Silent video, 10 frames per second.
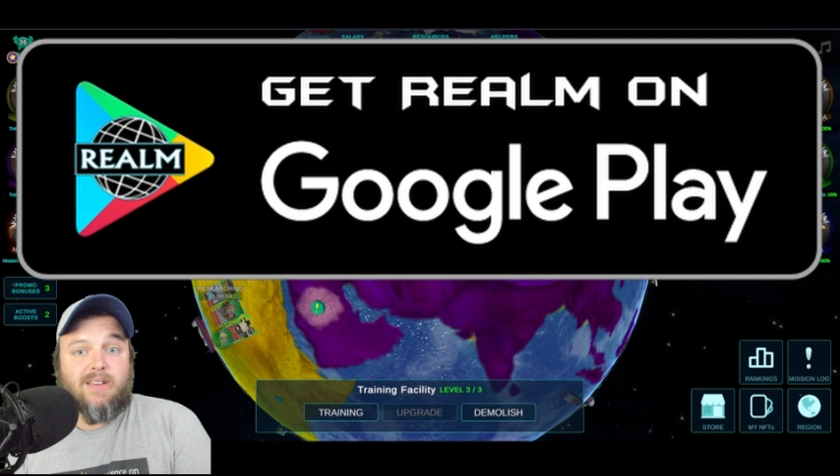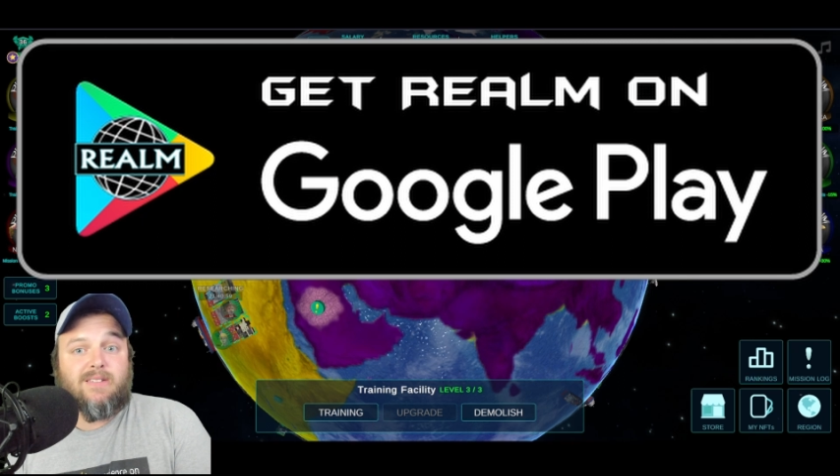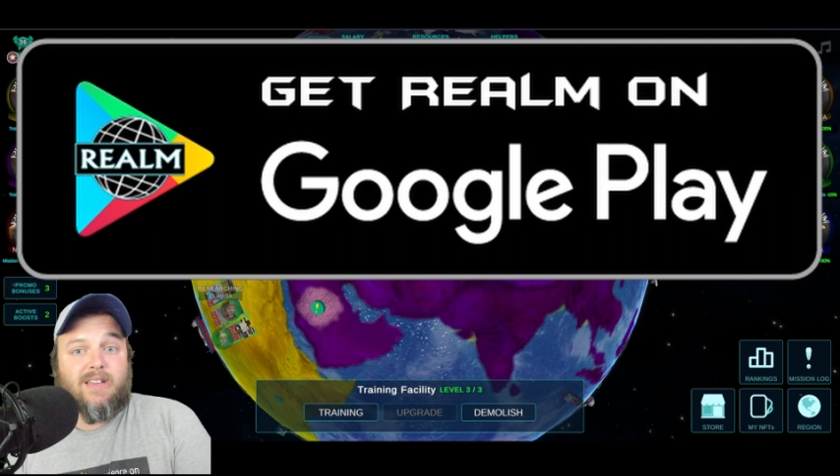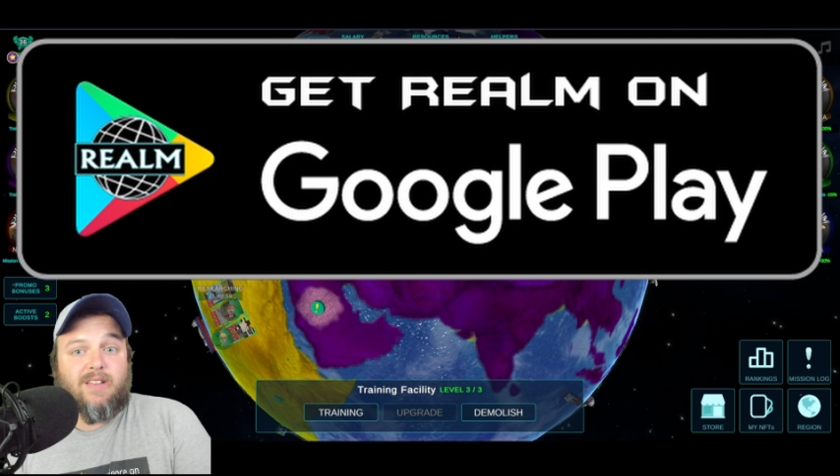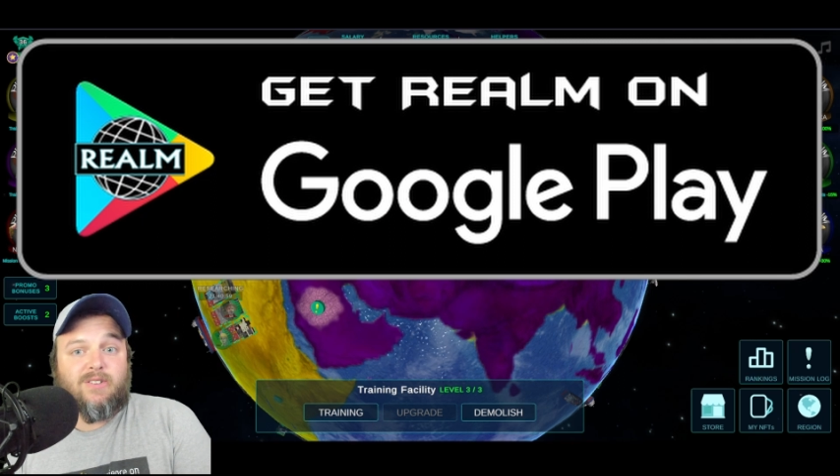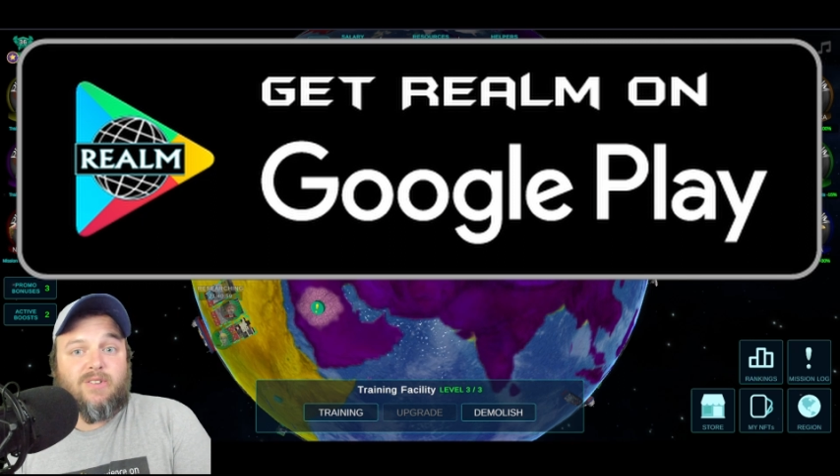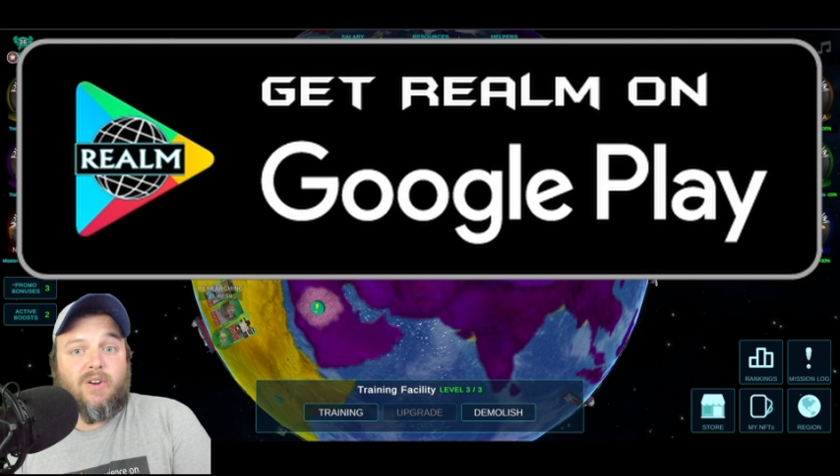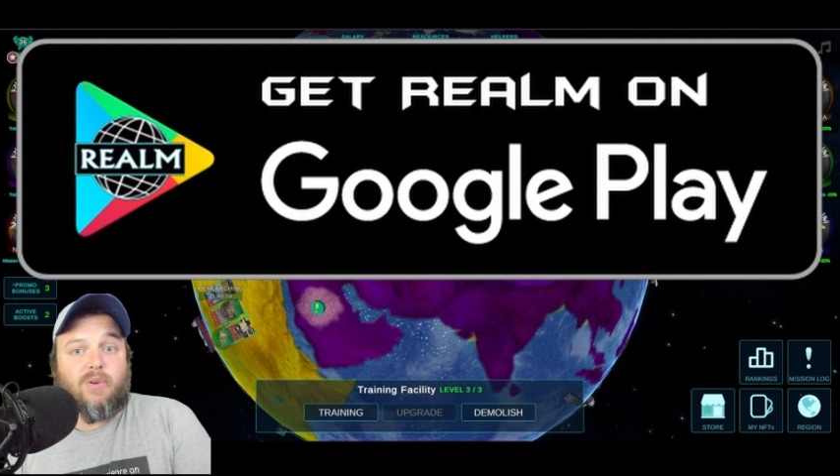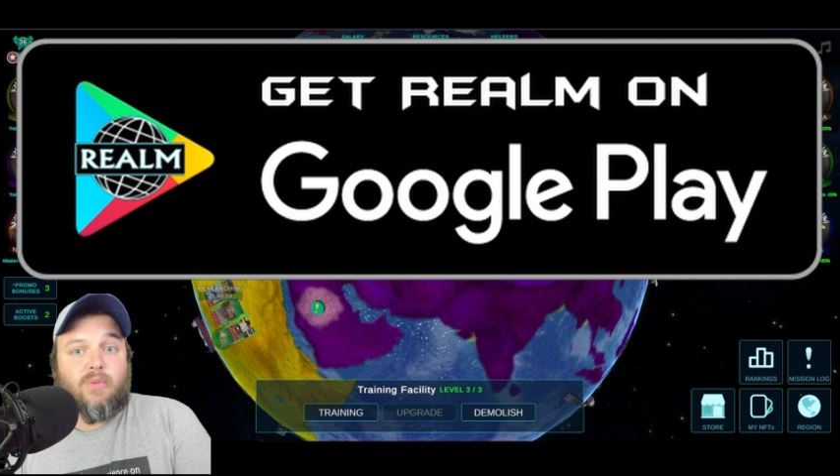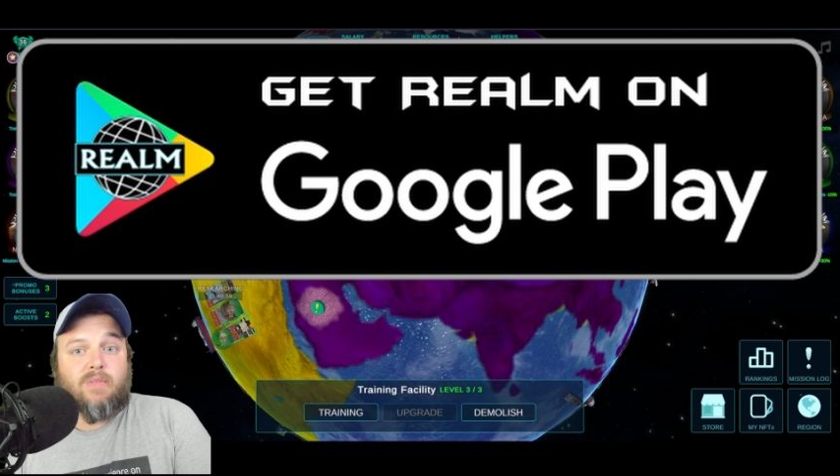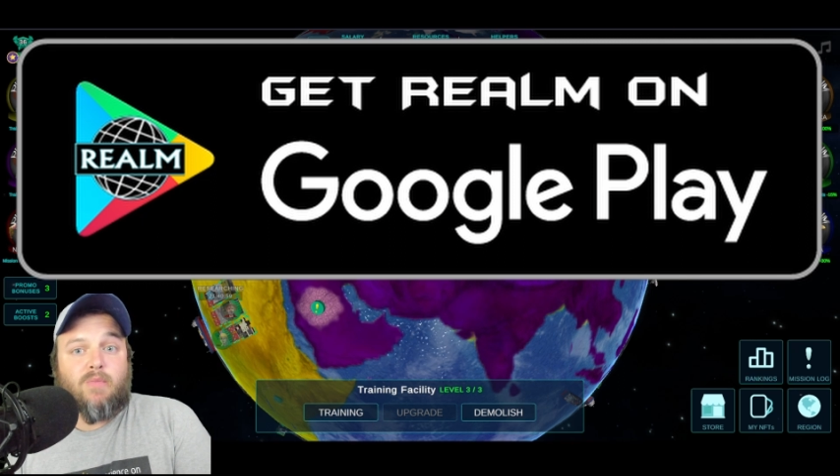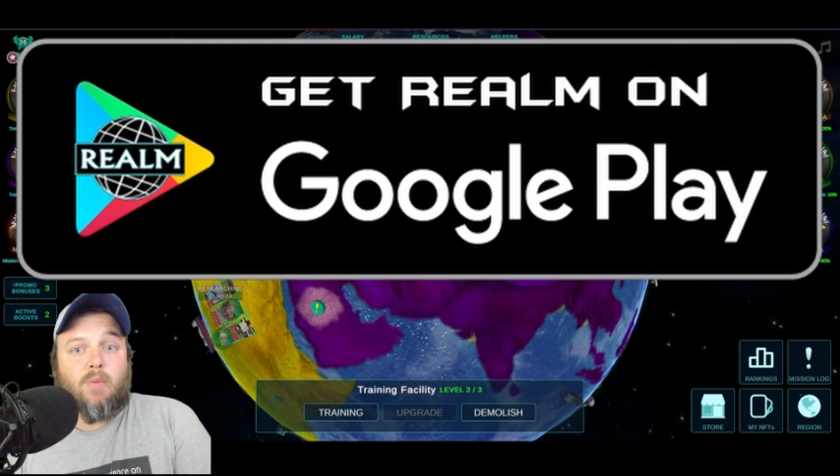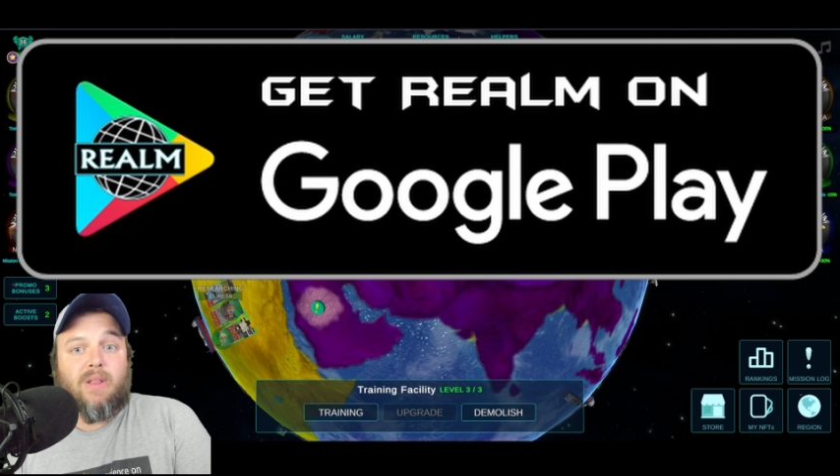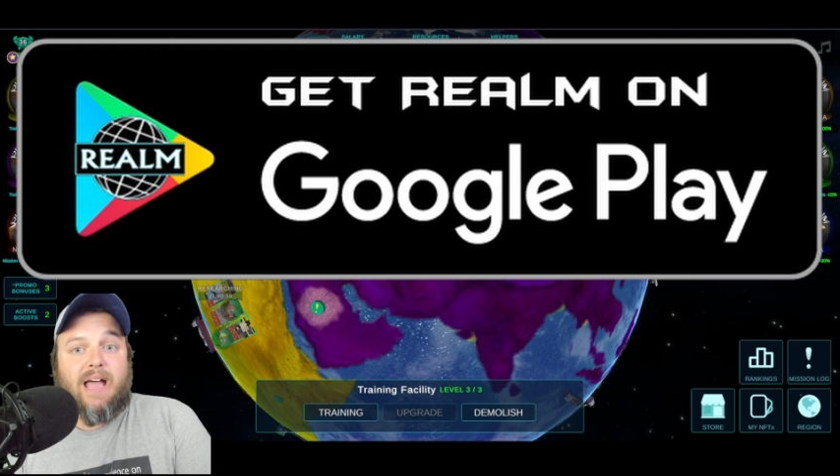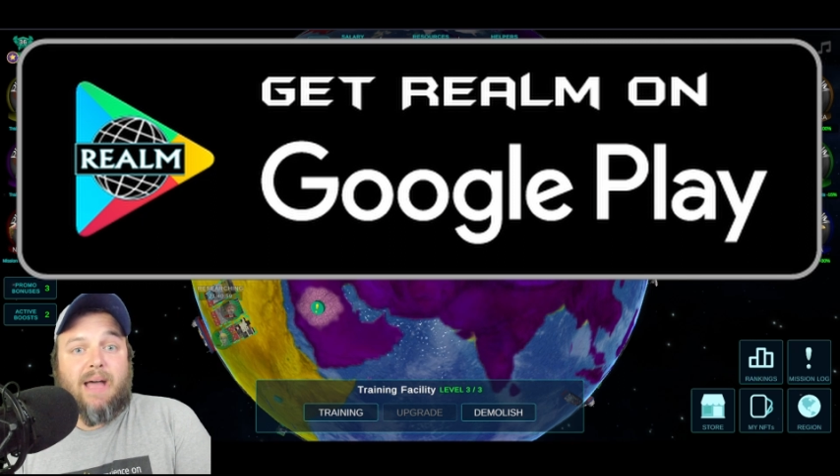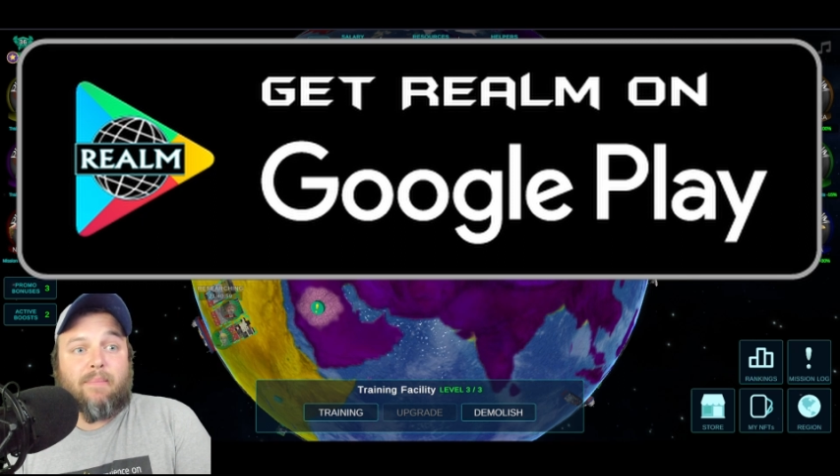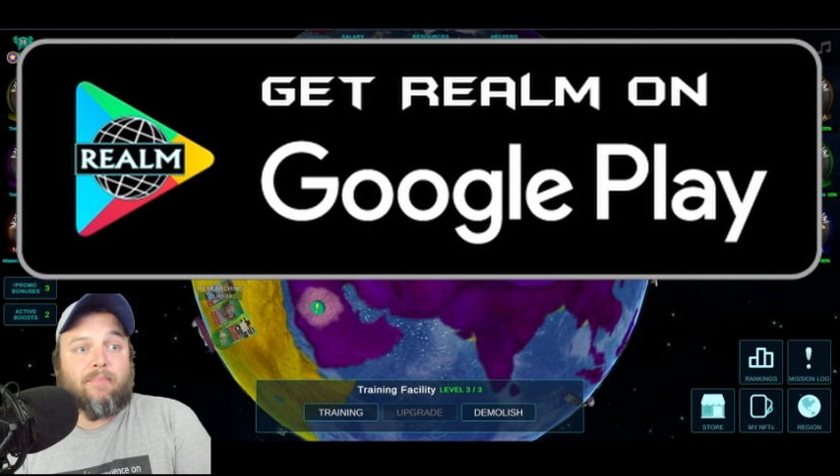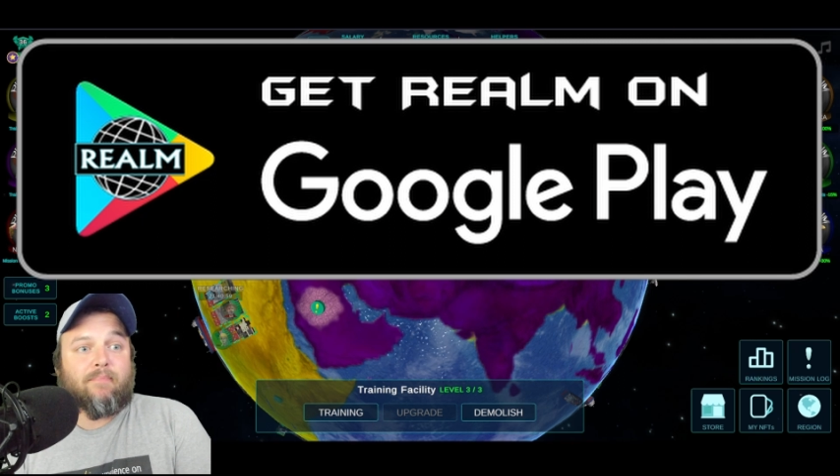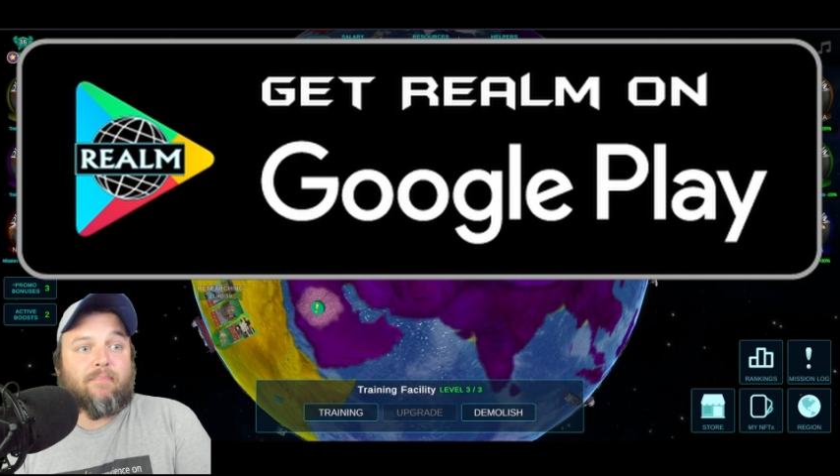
is to get started with the mobile app.